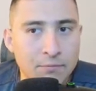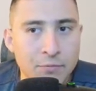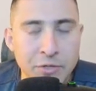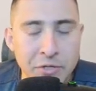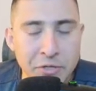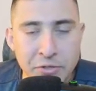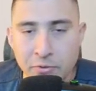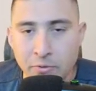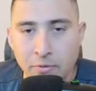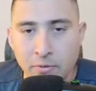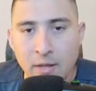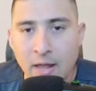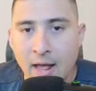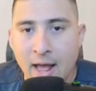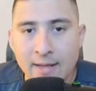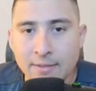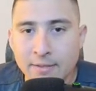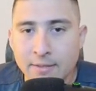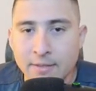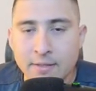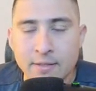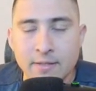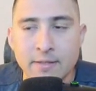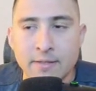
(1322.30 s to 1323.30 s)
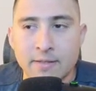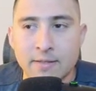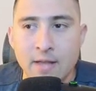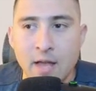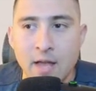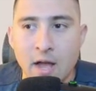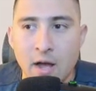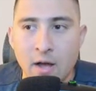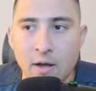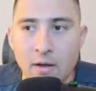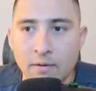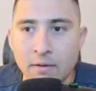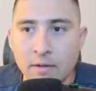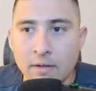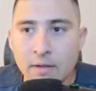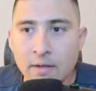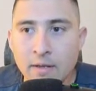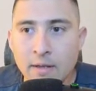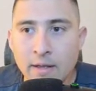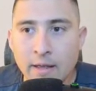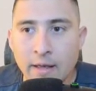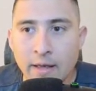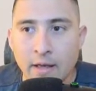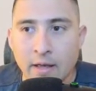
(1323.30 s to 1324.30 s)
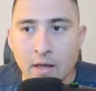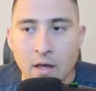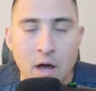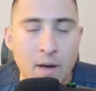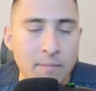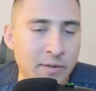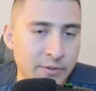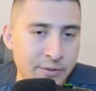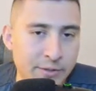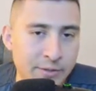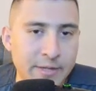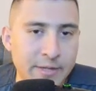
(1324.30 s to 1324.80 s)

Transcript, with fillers: digital assets is now a common